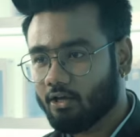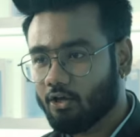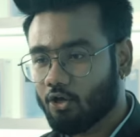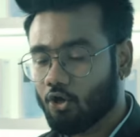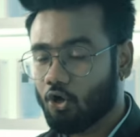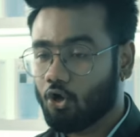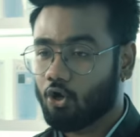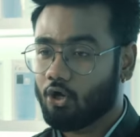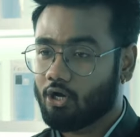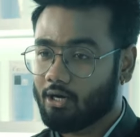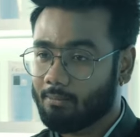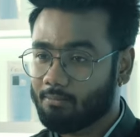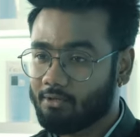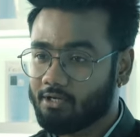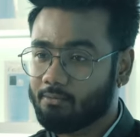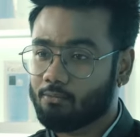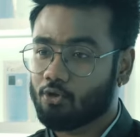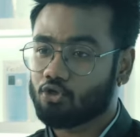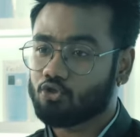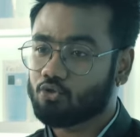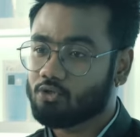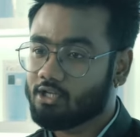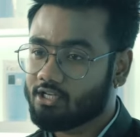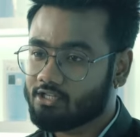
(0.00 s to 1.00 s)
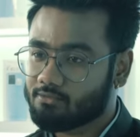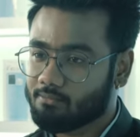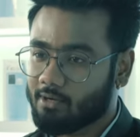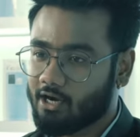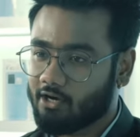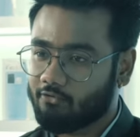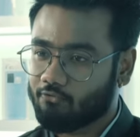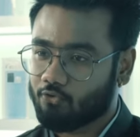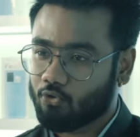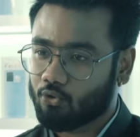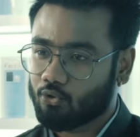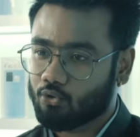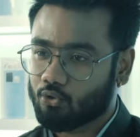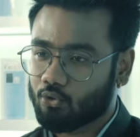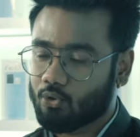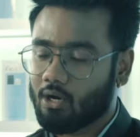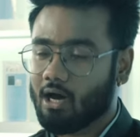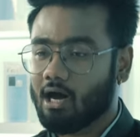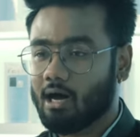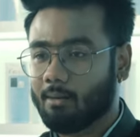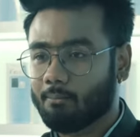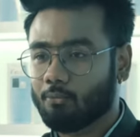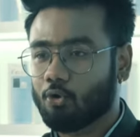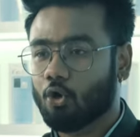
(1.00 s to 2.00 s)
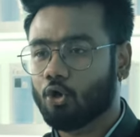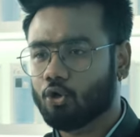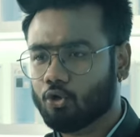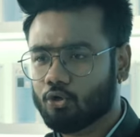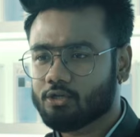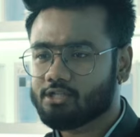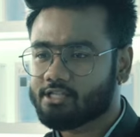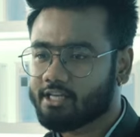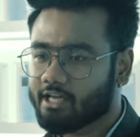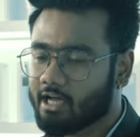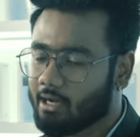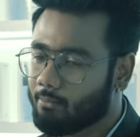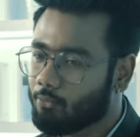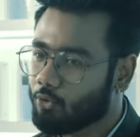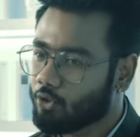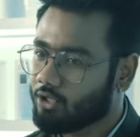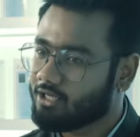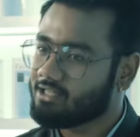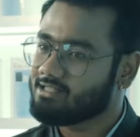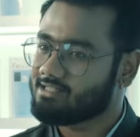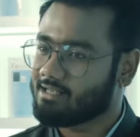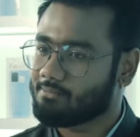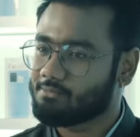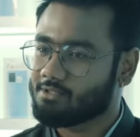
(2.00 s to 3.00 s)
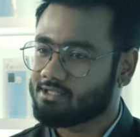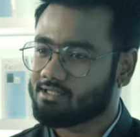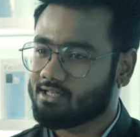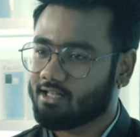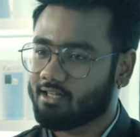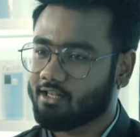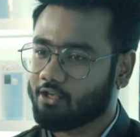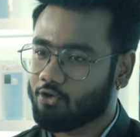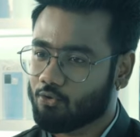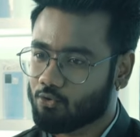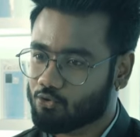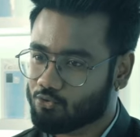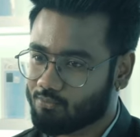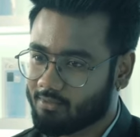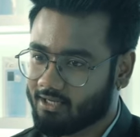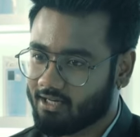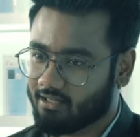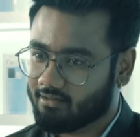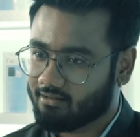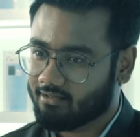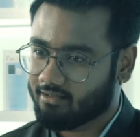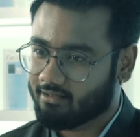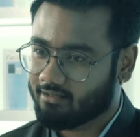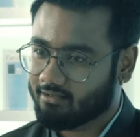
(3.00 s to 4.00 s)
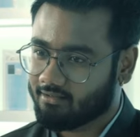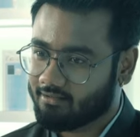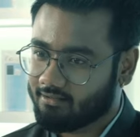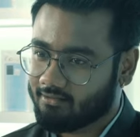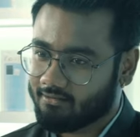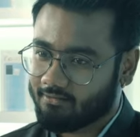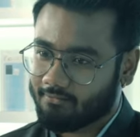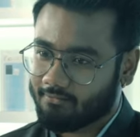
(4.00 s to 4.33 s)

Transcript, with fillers: using right now and how you normally use your smartphone in day to day life?